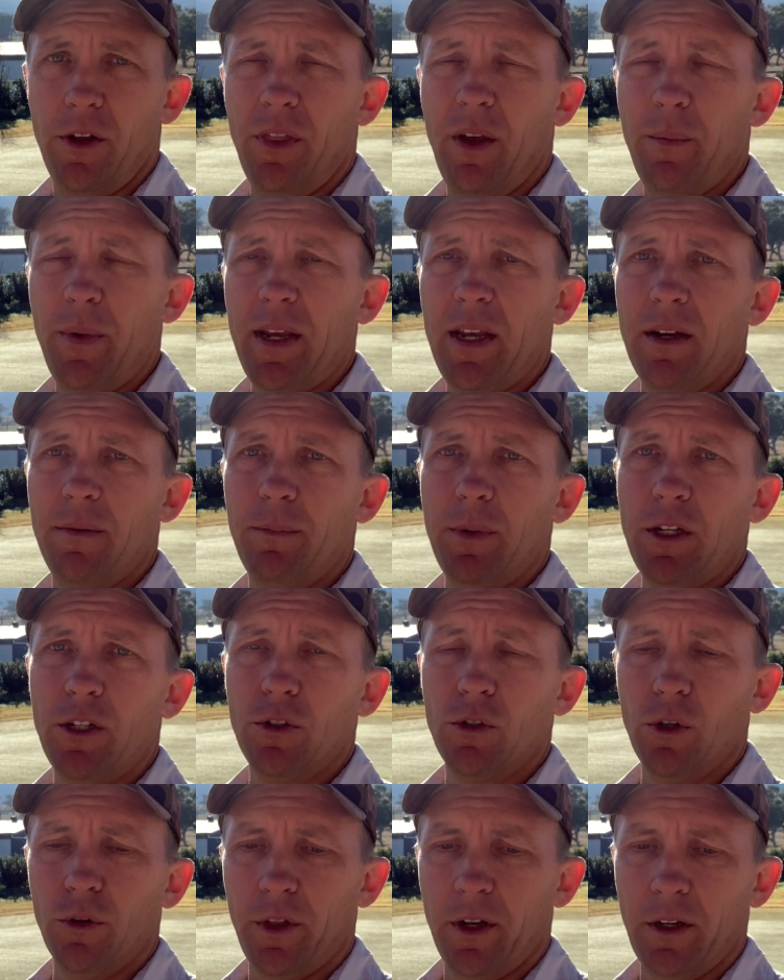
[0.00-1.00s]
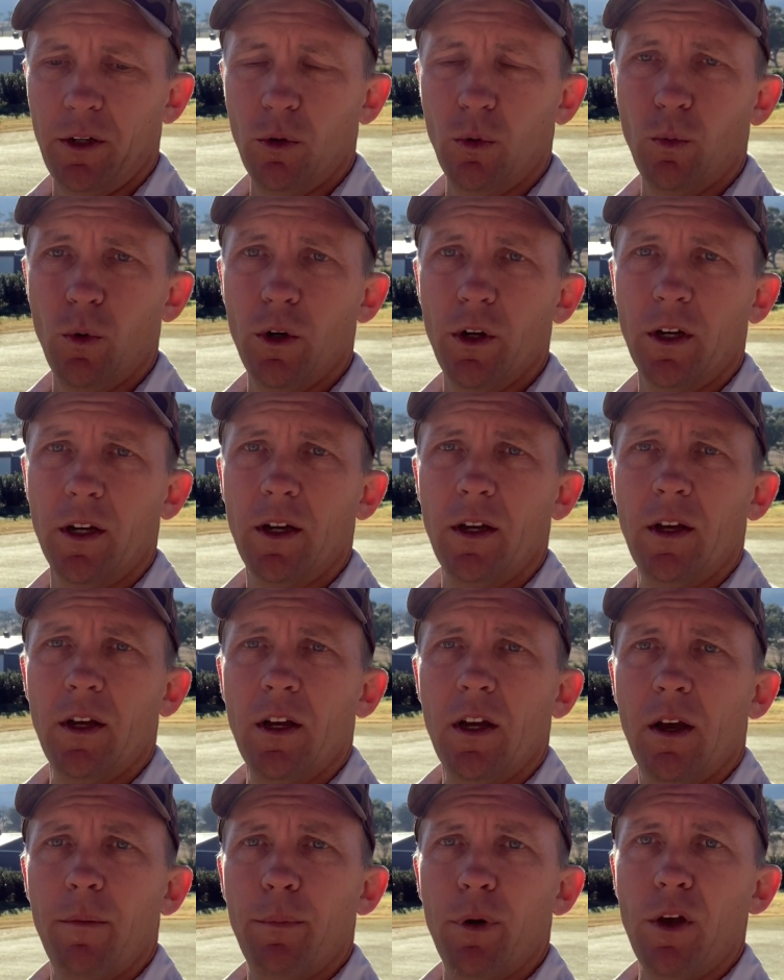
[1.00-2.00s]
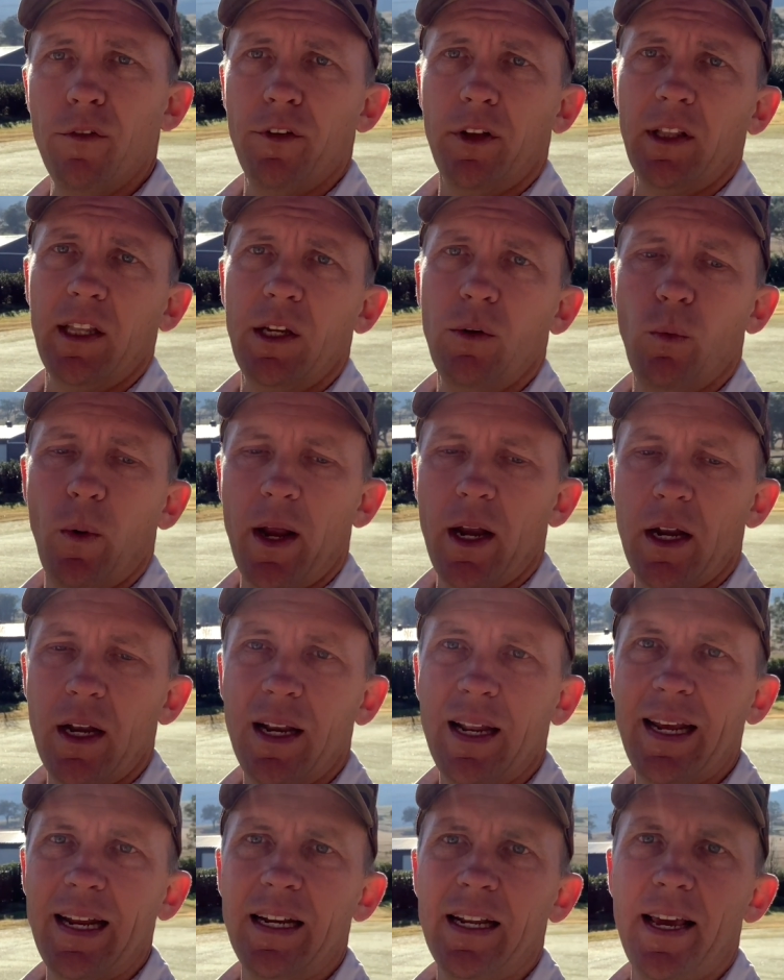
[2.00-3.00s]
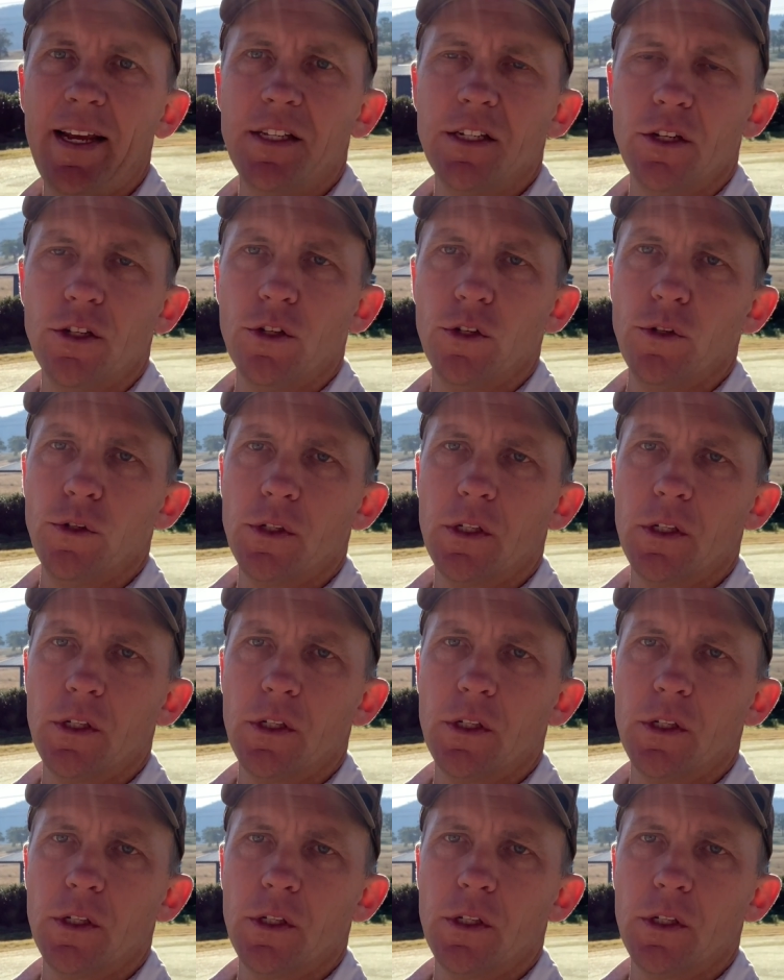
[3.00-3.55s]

And then we can be sure that it'll work perfectly when he needs it to.